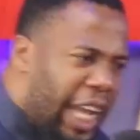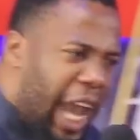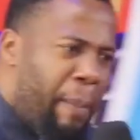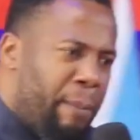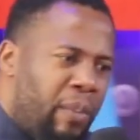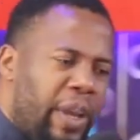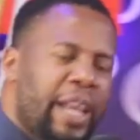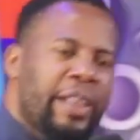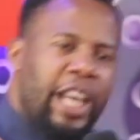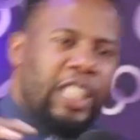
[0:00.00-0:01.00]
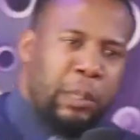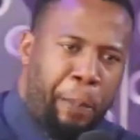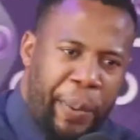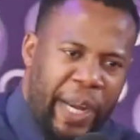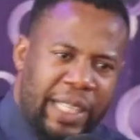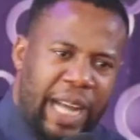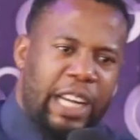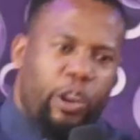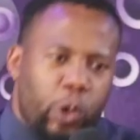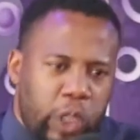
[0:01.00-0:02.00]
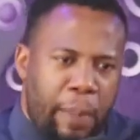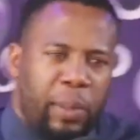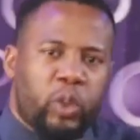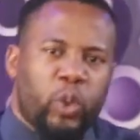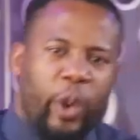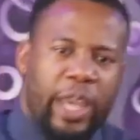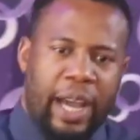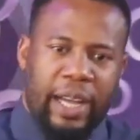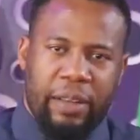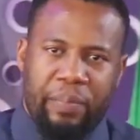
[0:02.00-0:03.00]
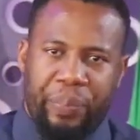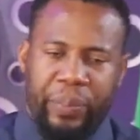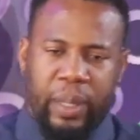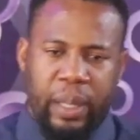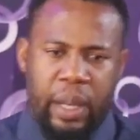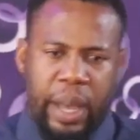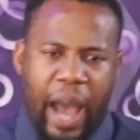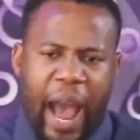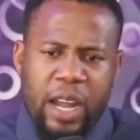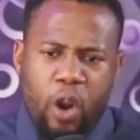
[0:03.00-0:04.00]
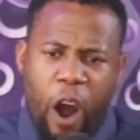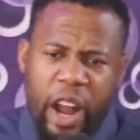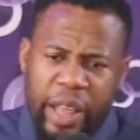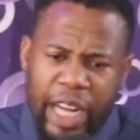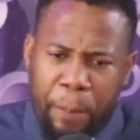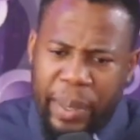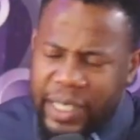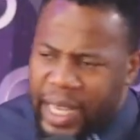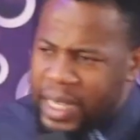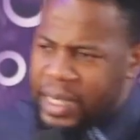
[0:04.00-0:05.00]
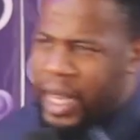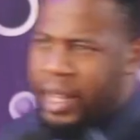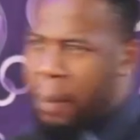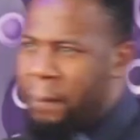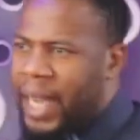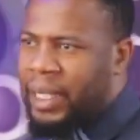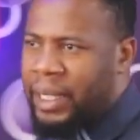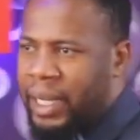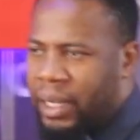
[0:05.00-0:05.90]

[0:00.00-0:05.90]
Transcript: came in the spirit and he was able to hear. And all that begins in the mind.